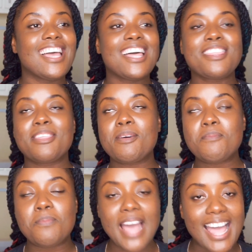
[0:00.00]
the
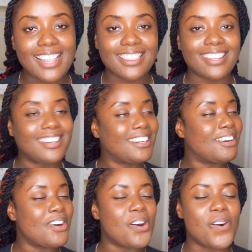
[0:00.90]
bell
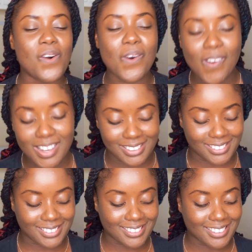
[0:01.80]
on
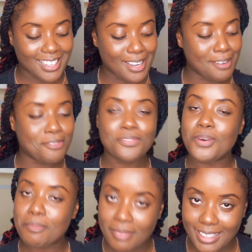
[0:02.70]

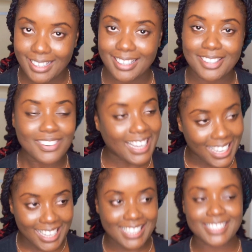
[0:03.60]
for me, you
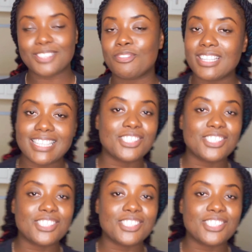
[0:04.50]
guys, for this